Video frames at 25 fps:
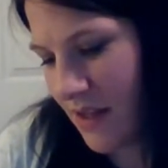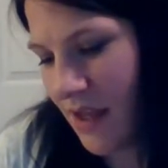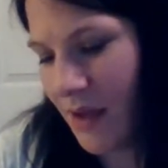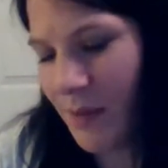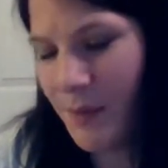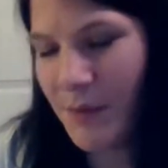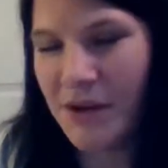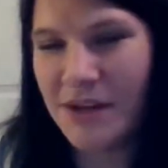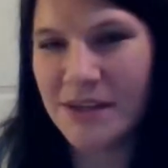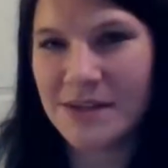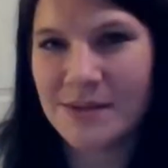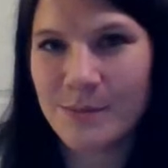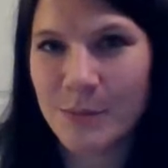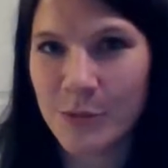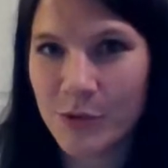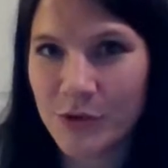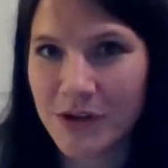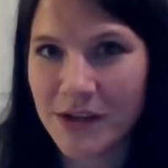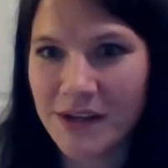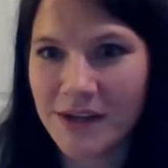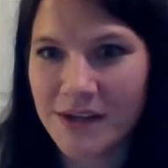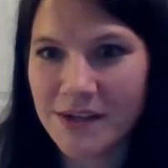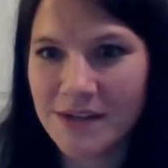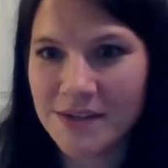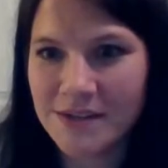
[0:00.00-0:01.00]
I mean, it's
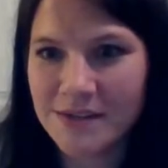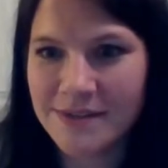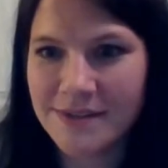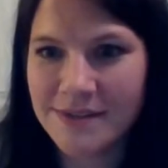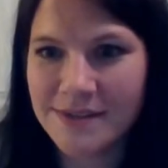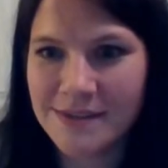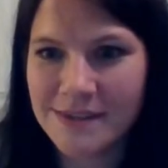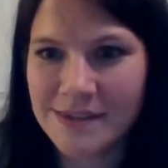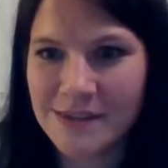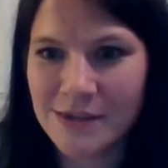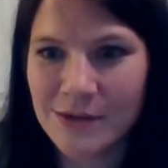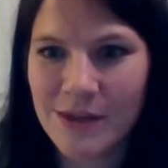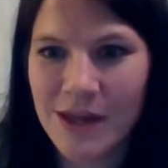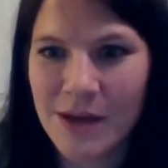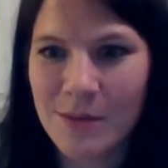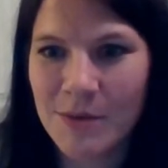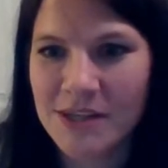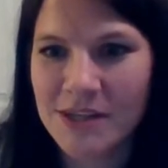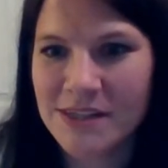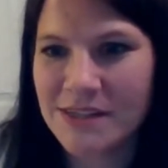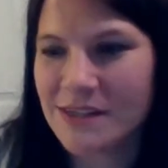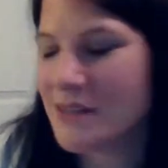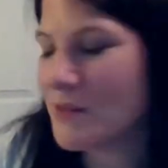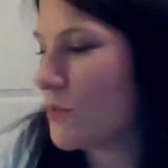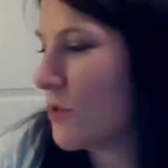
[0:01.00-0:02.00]
pretty. So that
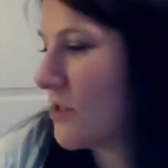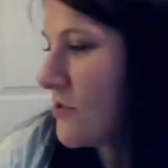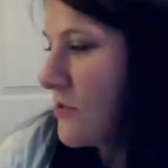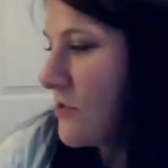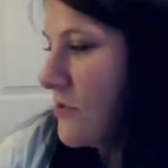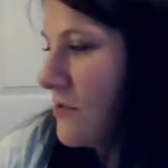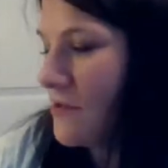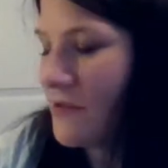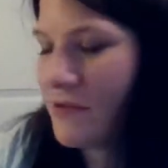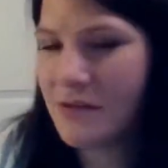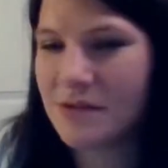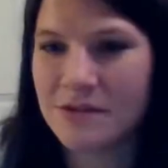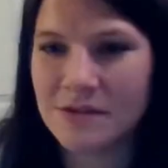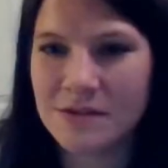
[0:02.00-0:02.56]
makes it special.